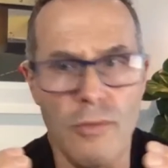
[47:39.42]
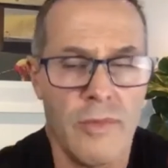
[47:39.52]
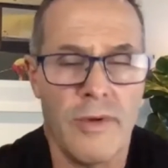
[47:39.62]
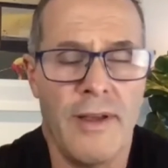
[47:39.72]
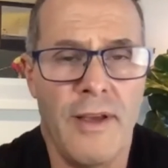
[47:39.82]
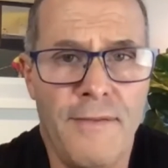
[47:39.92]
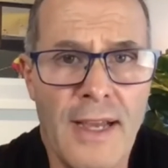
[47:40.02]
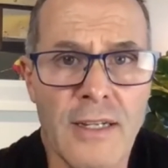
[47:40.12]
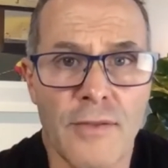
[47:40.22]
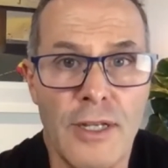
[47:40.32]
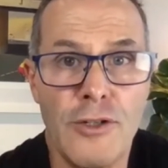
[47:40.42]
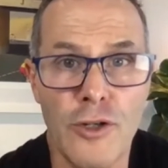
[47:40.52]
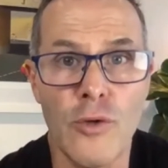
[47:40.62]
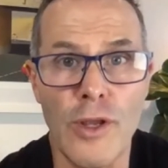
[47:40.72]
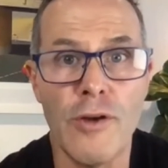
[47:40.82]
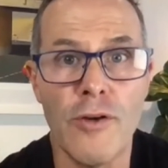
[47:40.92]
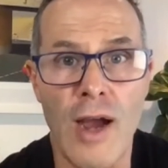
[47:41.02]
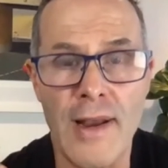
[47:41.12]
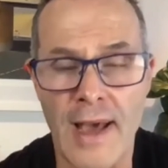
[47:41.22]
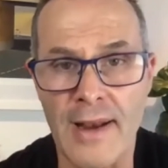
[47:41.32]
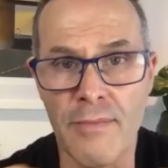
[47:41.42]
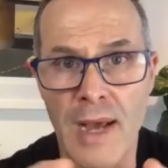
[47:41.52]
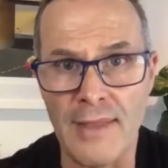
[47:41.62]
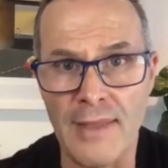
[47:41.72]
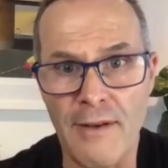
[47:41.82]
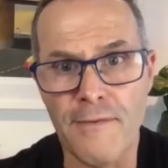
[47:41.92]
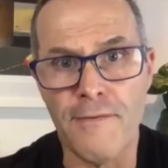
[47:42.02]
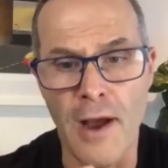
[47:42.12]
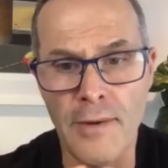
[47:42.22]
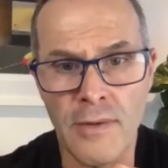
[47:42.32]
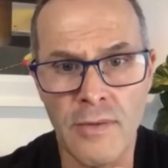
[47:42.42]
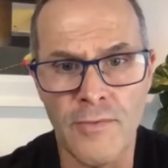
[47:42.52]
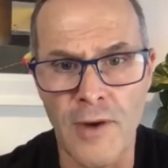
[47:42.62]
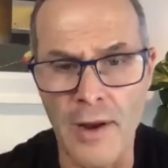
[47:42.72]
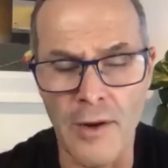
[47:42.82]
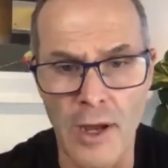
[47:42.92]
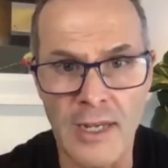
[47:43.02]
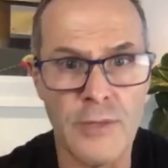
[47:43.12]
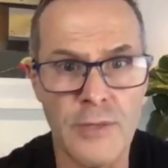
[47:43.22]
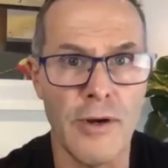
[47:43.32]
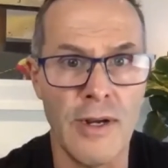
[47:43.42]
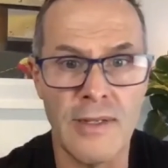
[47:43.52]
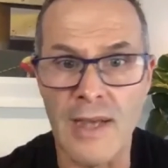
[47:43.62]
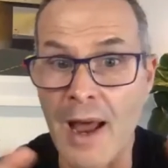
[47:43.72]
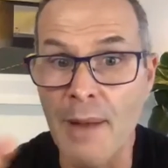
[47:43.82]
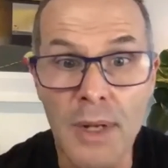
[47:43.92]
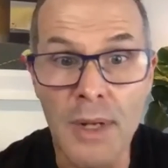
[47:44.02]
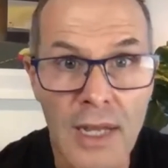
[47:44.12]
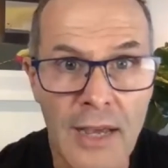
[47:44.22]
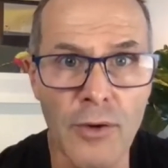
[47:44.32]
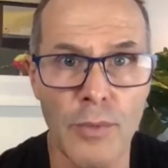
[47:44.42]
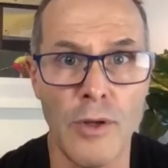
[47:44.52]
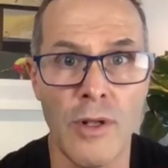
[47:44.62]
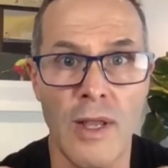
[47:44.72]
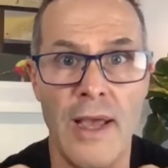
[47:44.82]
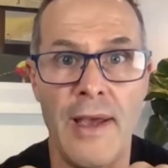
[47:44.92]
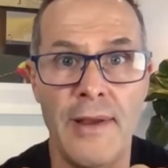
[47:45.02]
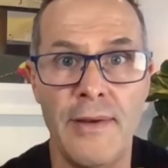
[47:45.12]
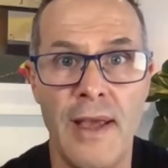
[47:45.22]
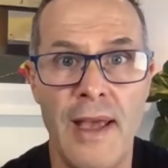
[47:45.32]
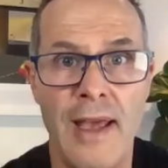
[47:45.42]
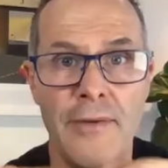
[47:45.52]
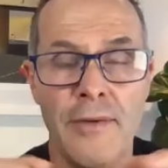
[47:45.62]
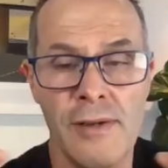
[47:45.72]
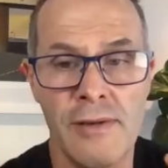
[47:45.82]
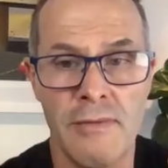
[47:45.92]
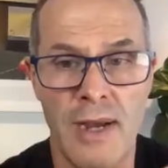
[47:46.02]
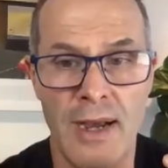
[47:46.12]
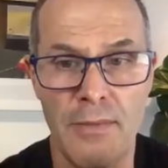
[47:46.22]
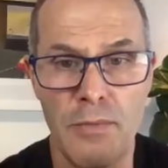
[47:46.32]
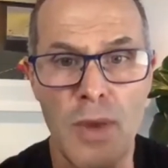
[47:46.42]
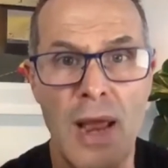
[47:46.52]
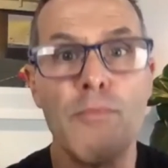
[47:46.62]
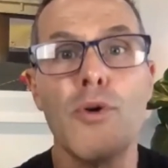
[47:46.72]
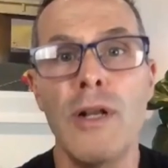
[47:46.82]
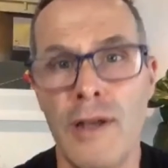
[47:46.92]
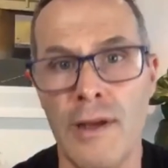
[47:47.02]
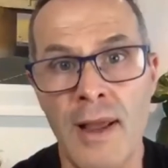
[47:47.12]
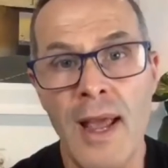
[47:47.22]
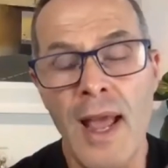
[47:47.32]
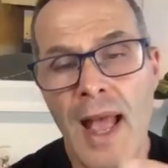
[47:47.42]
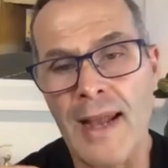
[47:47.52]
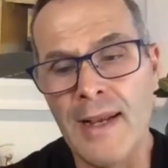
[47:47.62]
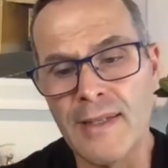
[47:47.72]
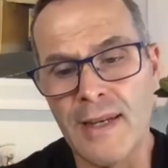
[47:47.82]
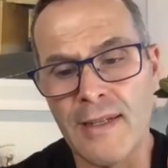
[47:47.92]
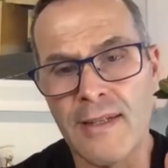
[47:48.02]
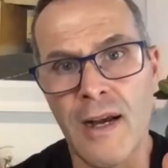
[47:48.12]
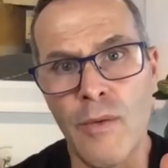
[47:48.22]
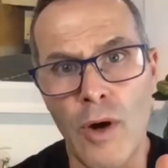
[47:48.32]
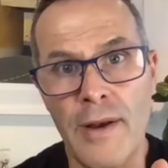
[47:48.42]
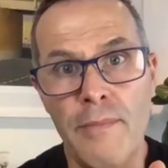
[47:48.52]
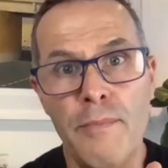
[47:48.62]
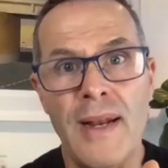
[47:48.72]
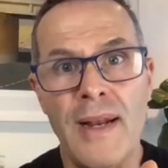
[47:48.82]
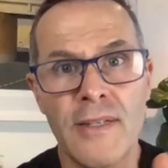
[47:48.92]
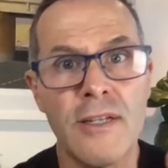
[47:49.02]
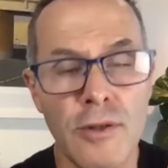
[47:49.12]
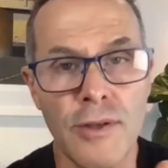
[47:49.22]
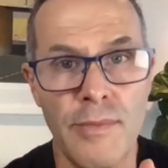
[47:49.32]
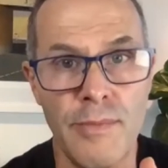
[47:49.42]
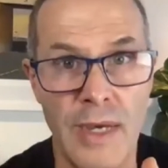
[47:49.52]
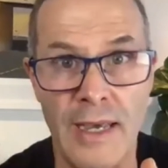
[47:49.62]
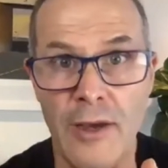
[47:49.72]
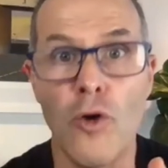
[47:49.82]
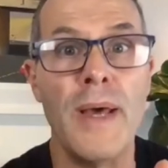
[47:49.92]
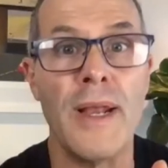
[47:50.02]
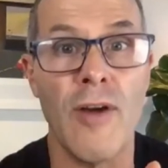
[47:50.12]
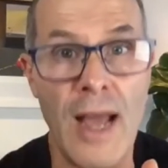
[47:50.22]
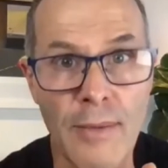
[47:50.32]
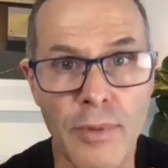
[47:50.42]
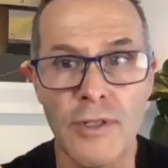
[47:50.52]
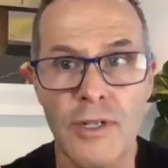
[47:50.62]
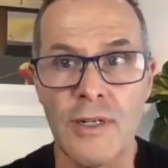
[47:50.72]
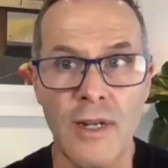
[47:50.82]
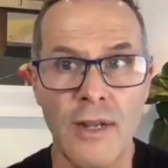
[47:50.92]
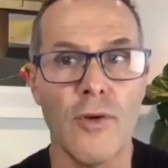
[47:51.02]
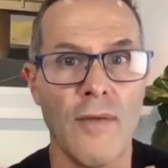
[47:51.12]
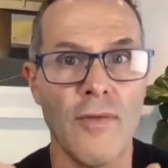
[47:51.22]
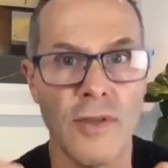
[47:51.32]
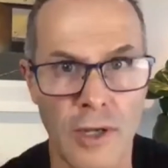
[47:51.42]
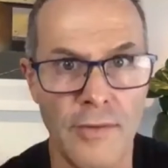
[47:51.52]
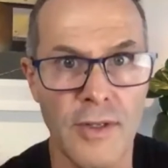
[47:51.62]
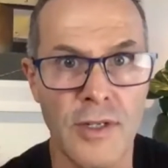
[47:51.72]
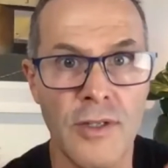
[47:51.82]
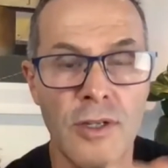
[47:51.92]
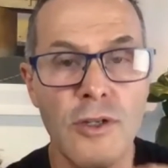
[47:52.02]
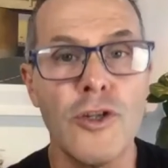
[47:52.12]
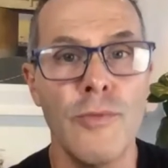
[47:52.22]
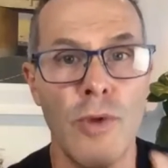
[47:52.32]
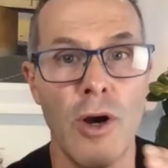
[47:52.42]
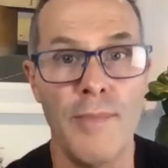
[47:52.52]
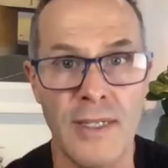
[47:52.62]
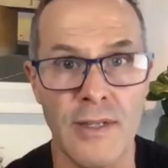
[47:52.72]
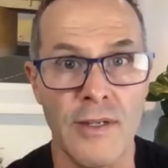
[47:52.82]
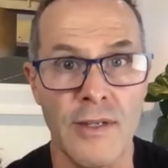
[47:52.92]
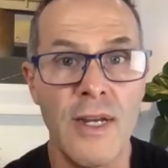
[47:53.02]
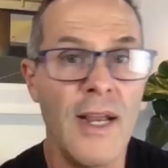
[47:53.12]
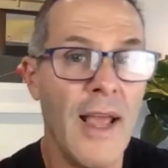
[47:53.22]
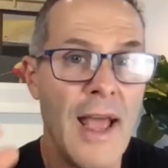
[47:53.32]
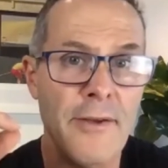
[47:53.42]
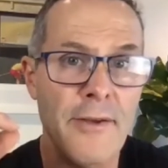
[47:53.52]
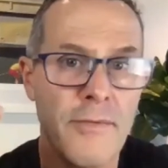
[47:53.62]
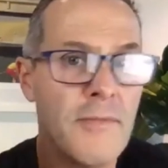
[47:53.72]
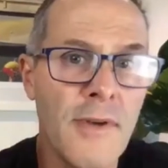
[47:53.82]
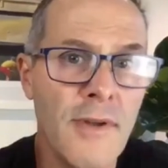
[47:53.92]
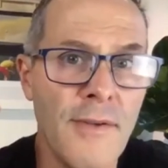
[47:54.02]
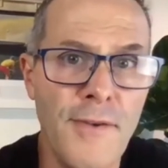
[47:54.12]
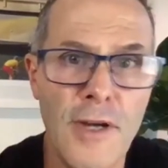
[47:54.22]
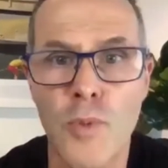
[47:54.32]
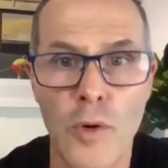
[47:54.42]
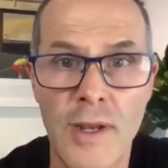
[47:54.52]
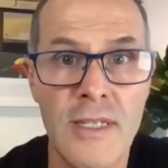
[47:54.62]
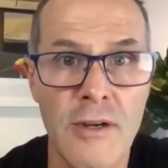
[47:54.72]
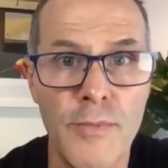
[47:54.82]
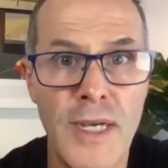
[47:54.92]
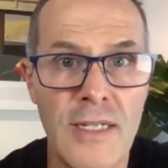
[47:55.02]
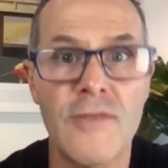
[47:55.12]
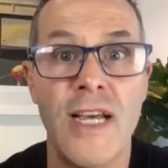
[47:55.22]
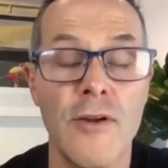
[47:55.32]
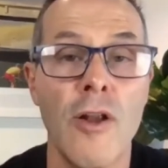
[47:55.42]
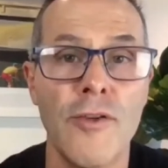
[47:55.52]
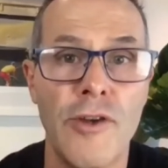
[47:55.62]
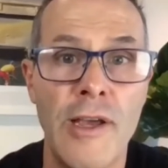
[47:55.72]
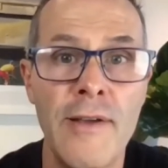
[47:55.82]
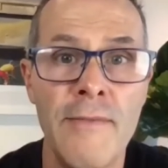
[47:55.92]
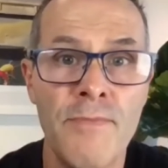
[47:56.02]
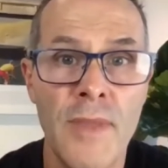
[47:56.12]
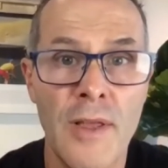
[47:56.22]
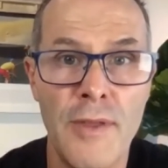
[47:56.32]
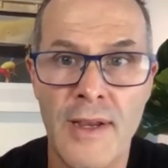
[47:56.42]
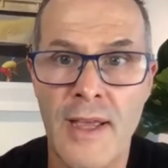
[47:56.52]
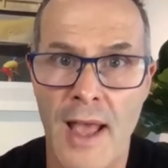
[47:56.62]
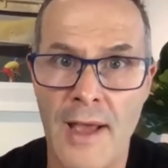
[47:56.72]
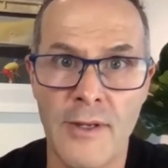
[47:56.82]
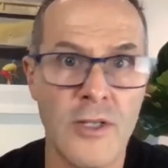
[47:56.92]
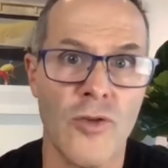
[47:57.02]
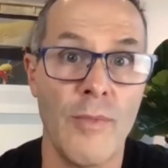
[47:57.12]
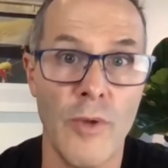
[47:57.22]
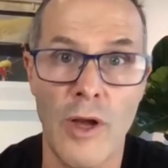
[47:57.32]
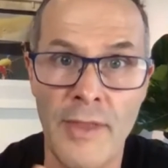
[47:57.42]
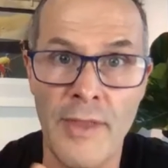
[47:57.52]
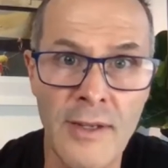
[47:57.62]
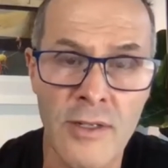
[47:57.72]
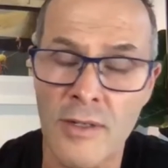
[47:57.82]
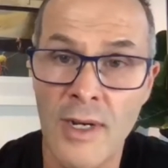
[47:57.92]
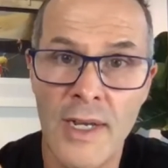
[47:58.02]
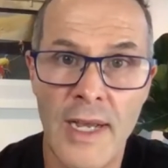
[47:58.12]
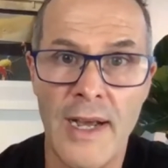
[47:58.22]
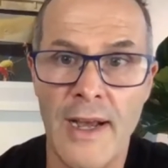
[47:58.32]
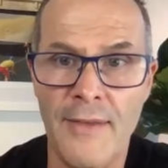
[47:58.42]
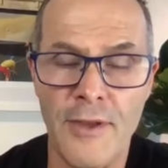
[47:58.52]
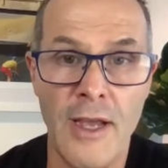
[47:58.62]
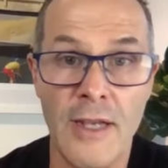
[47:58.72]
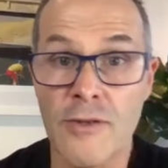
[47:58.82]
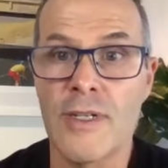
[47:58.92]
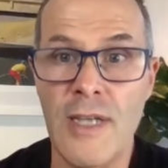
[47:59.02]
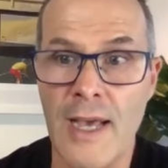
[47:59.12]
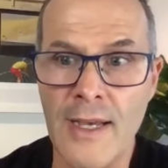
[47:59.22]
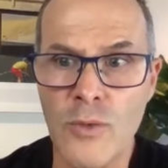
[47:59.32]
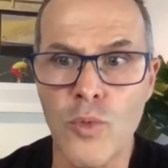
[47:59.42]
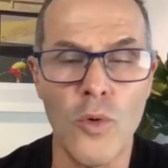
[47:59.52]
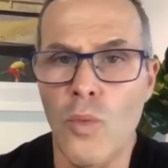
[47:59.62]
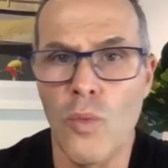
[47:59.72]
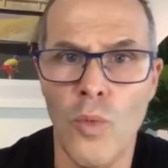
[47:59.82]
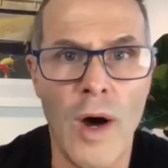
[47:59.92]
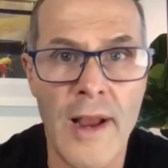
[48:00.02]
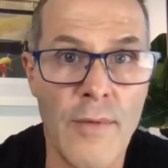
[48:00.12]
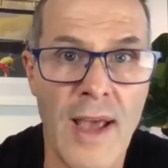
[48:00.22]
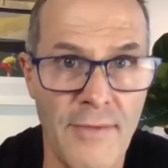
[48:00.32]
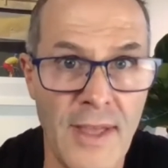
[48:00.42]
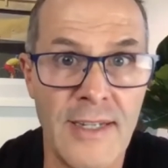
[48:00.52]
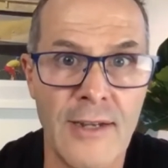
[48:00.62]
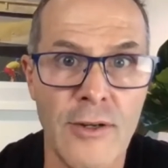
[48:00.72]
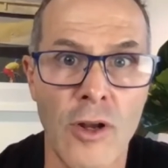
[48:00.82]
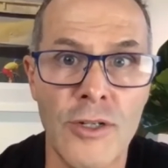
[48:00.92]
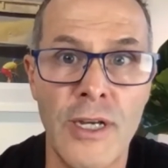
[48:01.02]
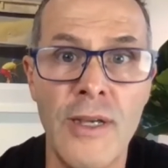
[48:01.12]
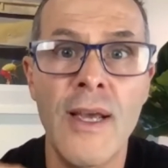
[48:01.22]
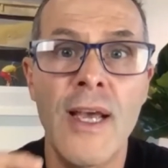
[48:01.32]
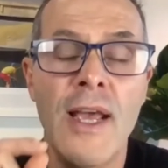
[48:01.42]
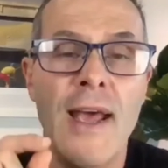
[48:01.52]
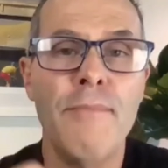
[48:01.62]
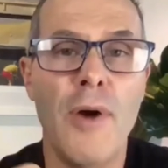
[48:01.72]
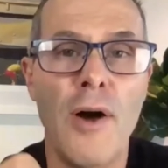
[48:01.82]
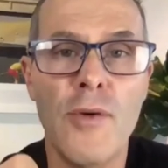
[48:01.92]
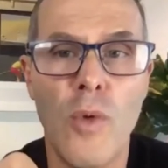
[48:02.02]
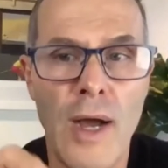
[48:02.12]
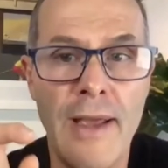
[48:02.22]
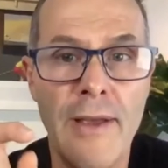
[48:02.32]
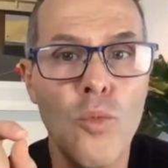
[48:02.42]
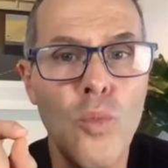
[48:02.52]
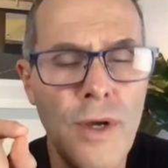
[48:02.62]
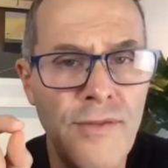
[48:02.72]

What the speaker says: effectively do what you're great at and make that frontline experience unbelievable and brilliant. And is there someone better skilled than me or better able to deliver a level of services to my business? And, you know, the first point is there a piece of technology that can streamline this? If the answer is yes, well, why don't we have that technology? And by the way, we've